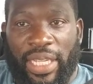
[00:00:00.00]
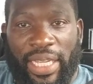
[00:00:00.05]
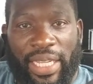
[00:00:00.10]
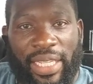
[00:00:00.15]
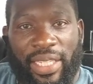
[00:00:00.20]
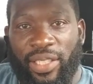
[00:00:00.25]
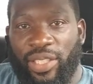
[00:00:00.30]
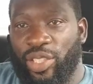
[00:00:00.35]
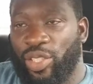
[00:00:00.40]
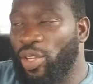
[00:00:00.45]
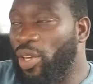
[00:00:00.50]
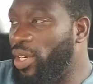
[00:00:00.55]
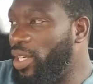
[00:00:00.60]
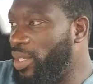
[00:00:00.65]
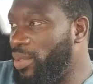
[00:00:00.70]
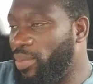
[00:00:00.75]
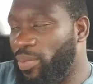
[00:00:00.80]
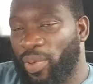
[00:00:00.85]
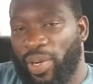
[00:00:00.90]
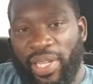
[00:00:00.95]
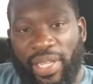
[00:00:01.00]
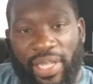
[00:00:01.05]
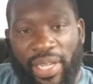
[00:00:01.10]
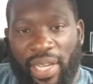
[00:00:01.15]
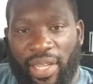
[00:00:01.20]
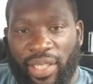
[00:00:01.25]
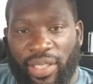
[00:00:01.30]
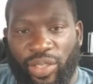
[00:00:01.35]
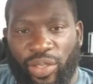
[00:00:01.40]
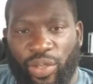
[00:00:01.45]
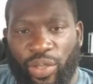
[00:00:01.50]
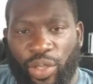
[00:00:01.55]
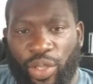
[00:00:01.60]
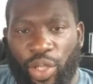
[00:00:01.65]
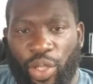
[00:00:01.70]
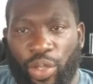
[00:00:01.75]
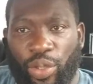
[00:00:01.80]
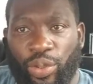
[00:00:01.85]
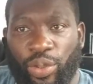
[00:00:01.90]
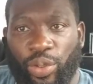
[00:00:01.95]
he started breaking out into a
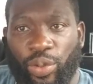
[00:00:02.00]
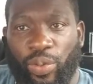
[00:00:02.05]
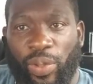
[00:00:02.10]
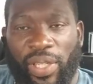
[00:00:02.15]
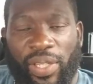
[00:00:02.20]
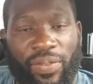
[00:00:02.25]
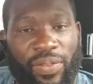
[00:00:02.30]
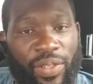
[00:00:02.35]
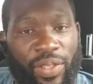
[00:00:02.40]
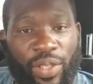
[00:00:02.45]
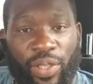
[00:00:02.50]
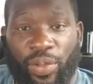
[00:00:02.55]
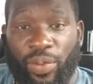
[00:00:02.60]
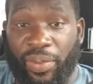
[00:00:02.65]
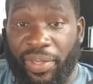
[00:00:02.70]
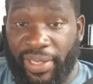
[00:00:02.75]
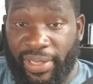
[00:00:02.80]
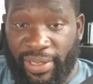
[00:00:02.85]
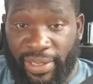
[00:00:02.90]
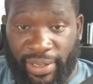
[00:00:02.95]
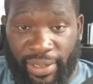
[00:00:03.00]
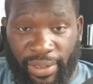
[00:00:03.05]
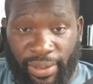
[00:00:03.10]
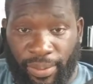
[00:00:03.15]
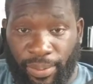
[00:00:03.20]
cold sweat for no reason.